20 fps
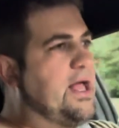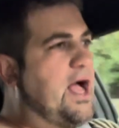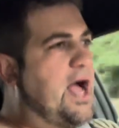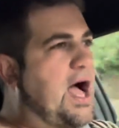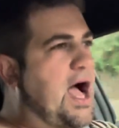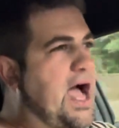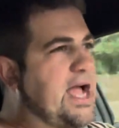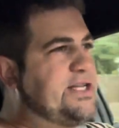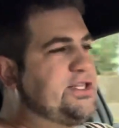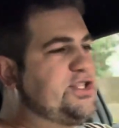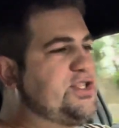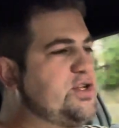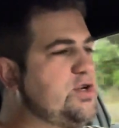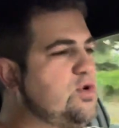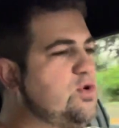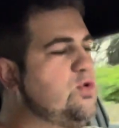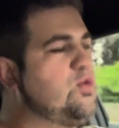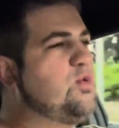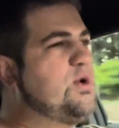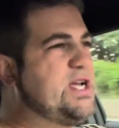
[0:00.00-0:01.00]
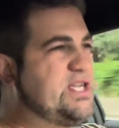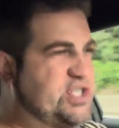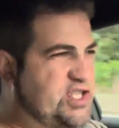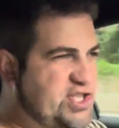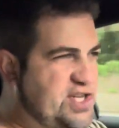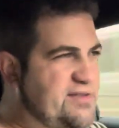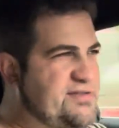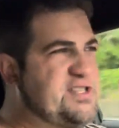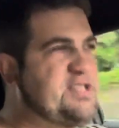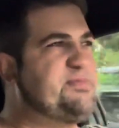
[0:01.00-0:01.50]
I do wish
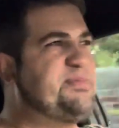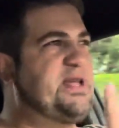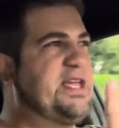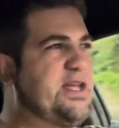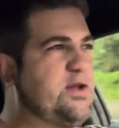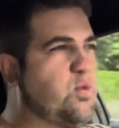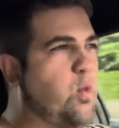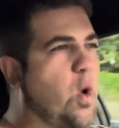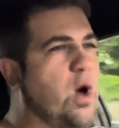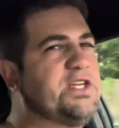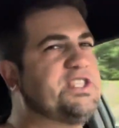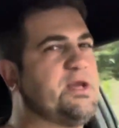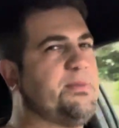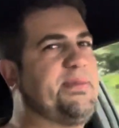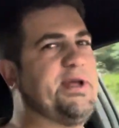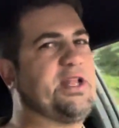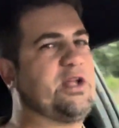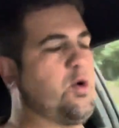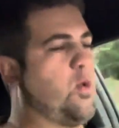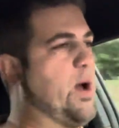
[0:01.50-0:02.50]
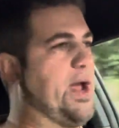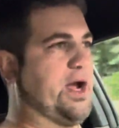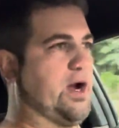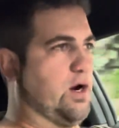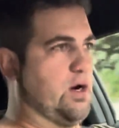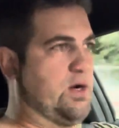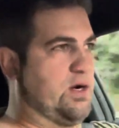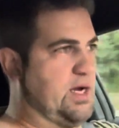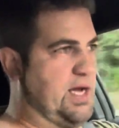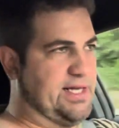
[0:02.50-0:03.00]
shift speed was a bit
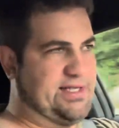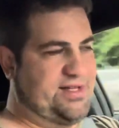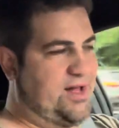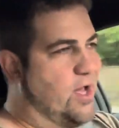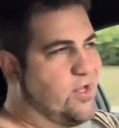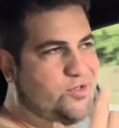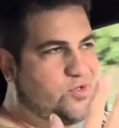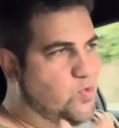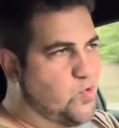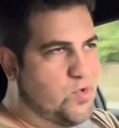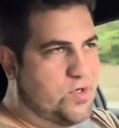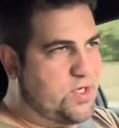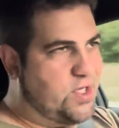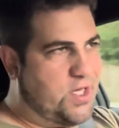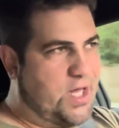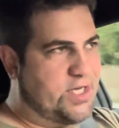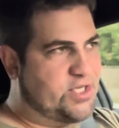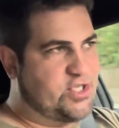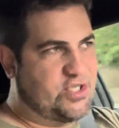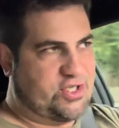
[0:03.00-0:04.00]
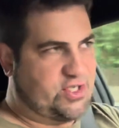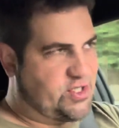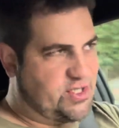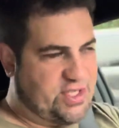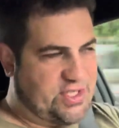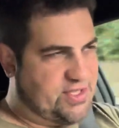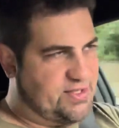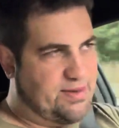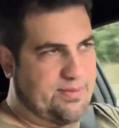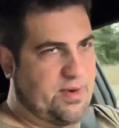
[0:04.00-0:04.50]
quicker. It's not a dual clutch
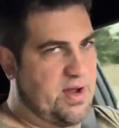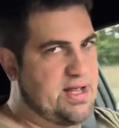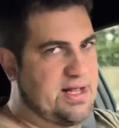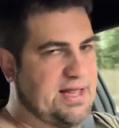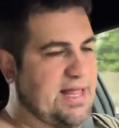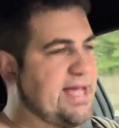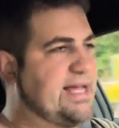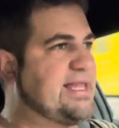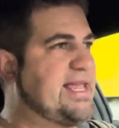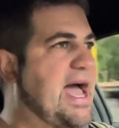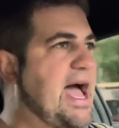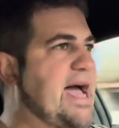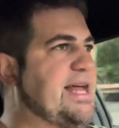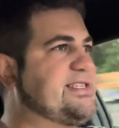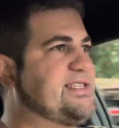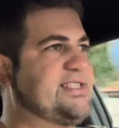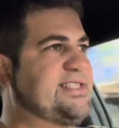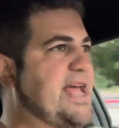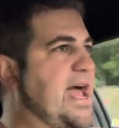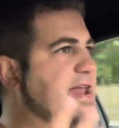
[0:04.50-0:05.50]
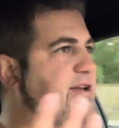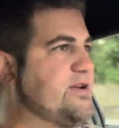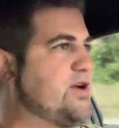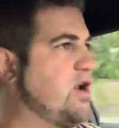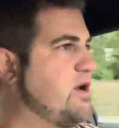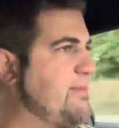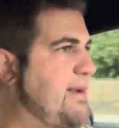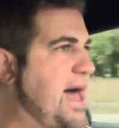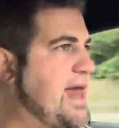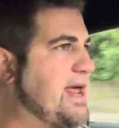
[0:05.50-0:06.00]
system or anything like that, standard
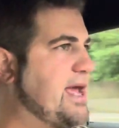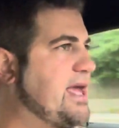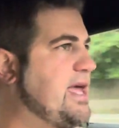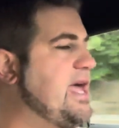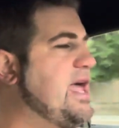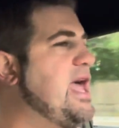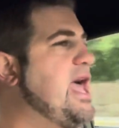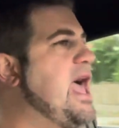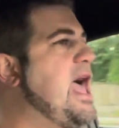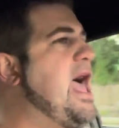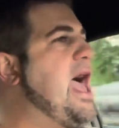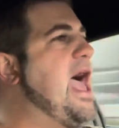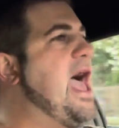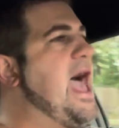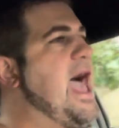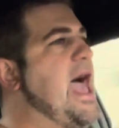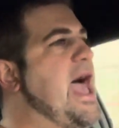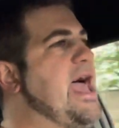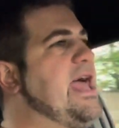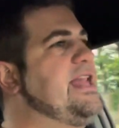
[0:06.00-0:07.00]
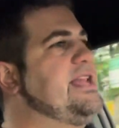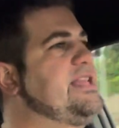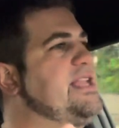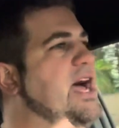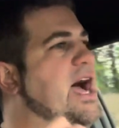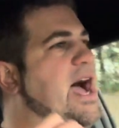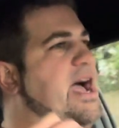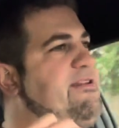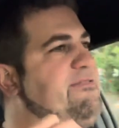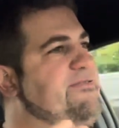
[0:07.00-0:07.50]
automatic, and
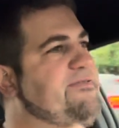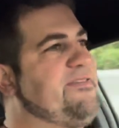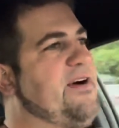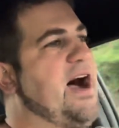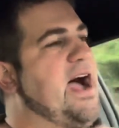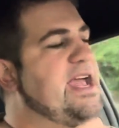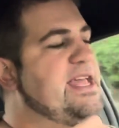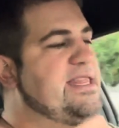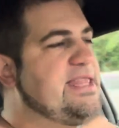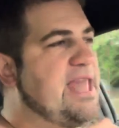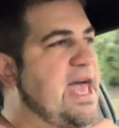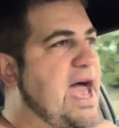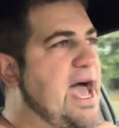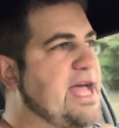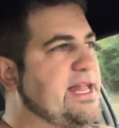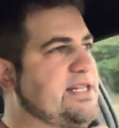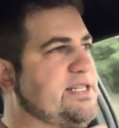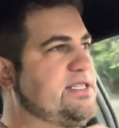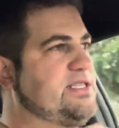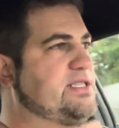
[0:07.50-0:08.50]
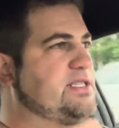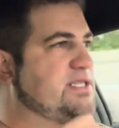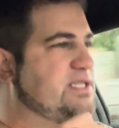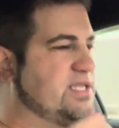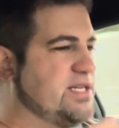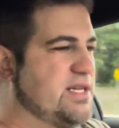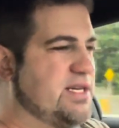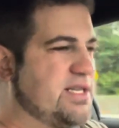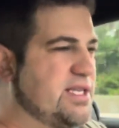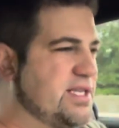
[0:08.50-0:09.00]
I find that
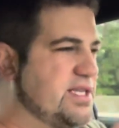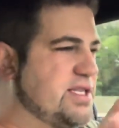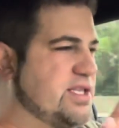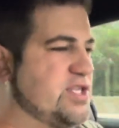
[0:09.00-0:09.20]
the